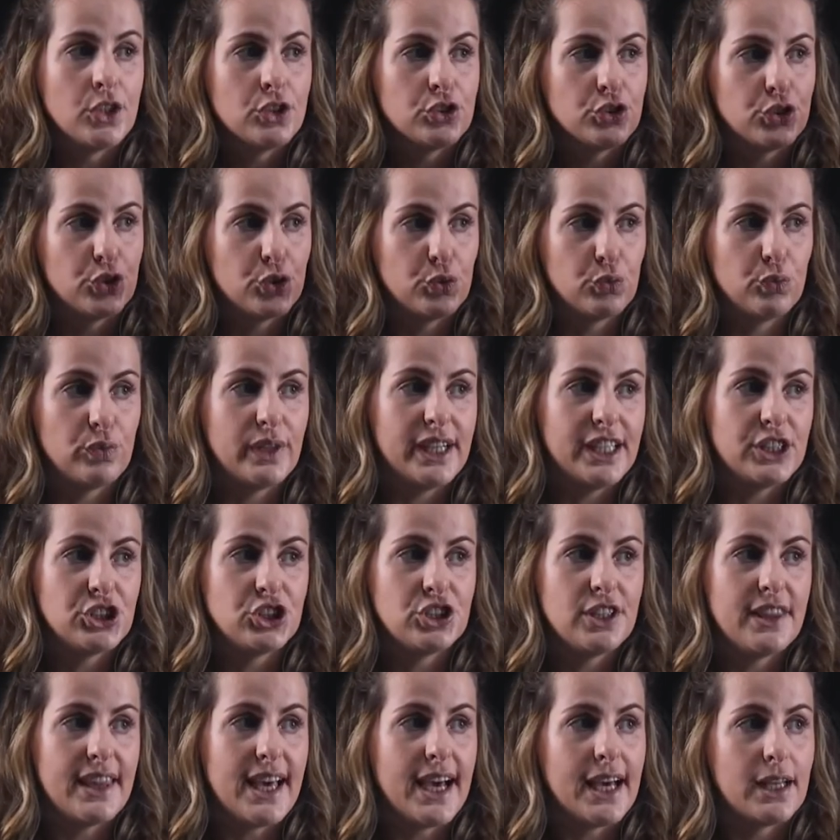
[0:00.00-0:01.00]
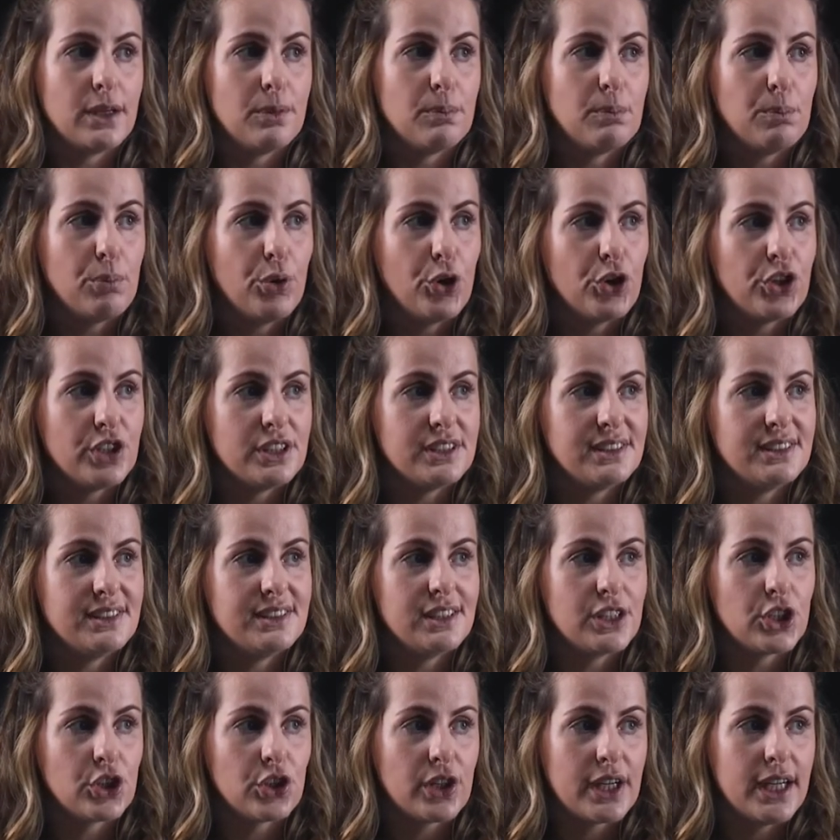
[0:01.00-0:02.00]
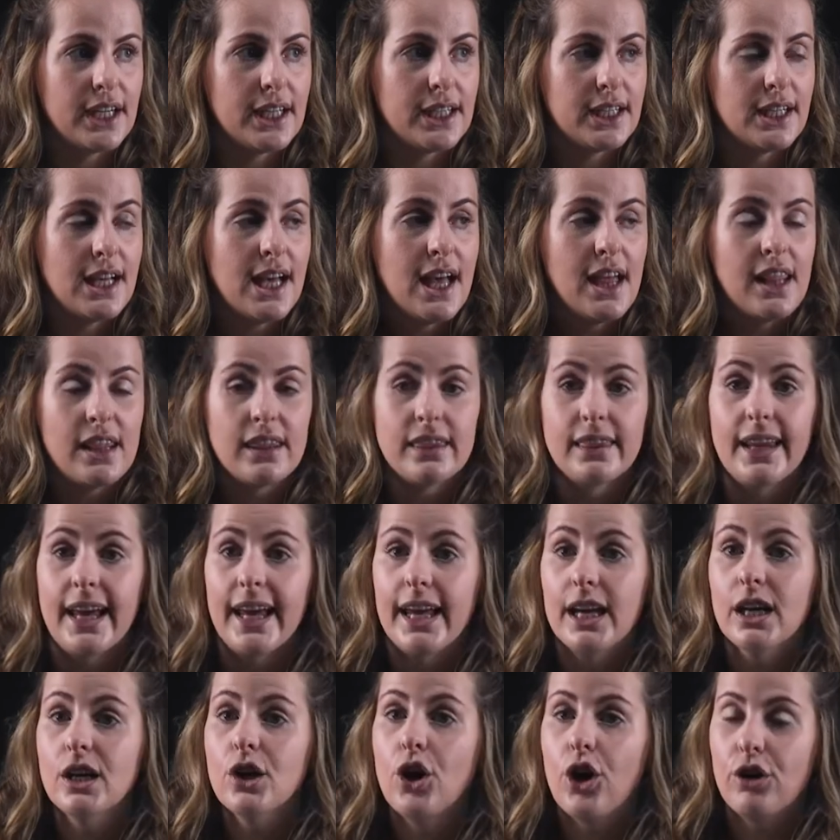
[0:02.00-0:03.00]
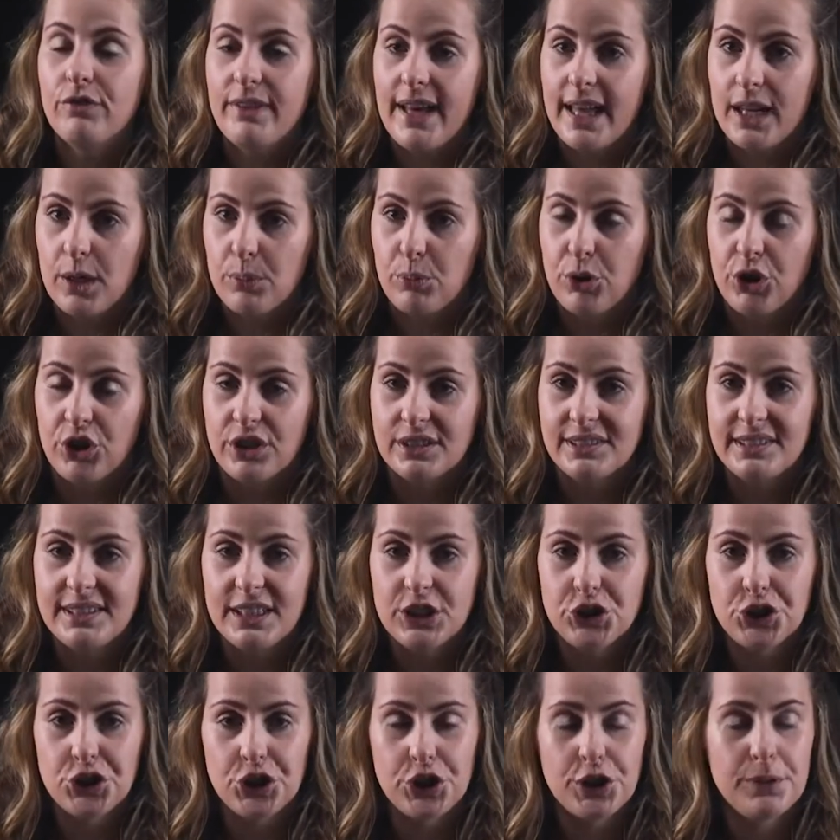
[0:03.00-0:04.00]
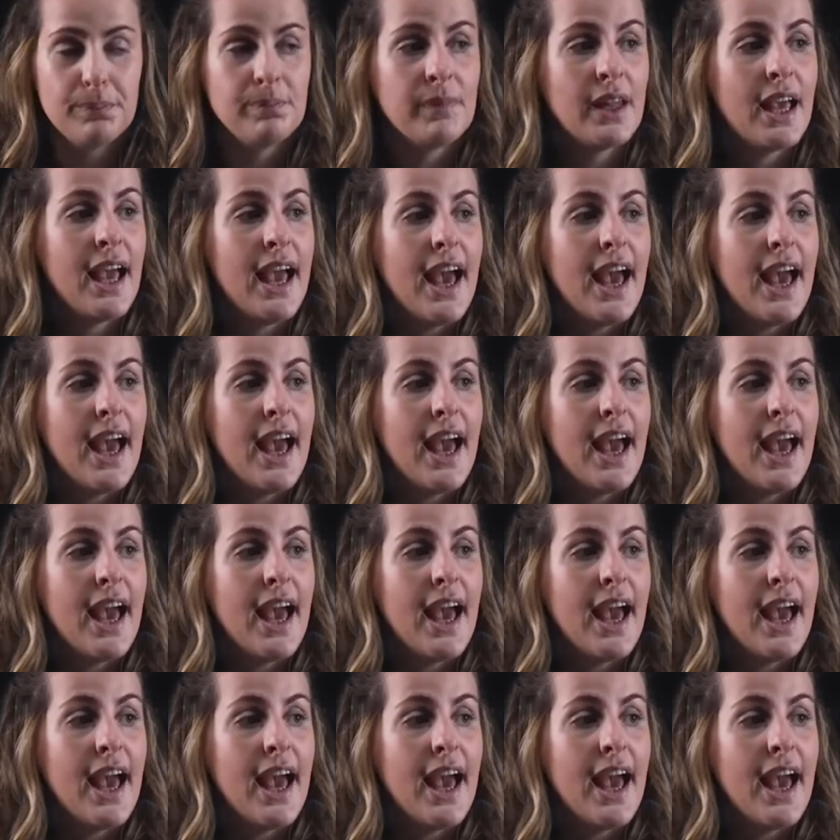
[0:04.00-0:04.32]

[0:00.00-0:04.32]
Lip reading: to reach that posterior layer of adipose tissue.